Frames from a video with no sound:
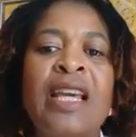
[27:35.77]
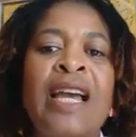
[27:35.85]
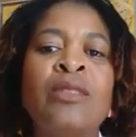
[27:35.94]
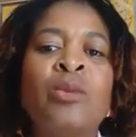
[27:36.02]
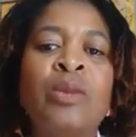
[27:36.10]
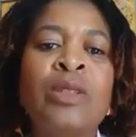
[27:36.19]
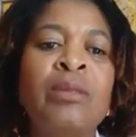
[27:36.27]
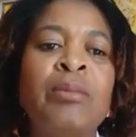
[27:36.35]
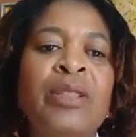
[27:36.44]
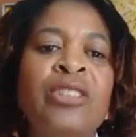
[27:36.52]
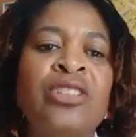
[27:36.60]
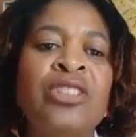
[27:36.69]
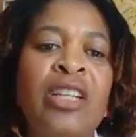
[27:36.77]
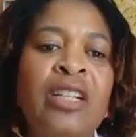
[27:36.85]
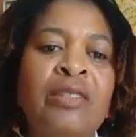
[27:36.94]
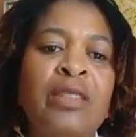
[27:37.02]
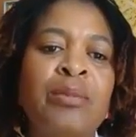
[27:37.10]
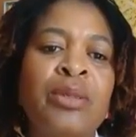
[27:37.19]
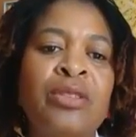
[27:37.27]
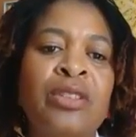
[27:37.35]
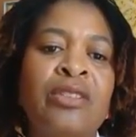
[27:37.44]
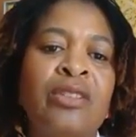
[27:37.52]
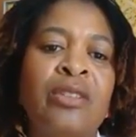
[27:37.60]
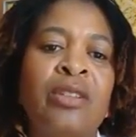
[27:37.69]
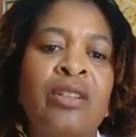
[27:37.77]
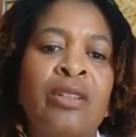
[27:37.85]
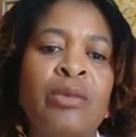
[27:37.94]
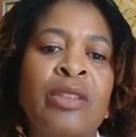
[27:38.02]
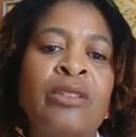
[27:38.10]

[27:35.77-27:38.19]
And we'll be sharing progress along the way.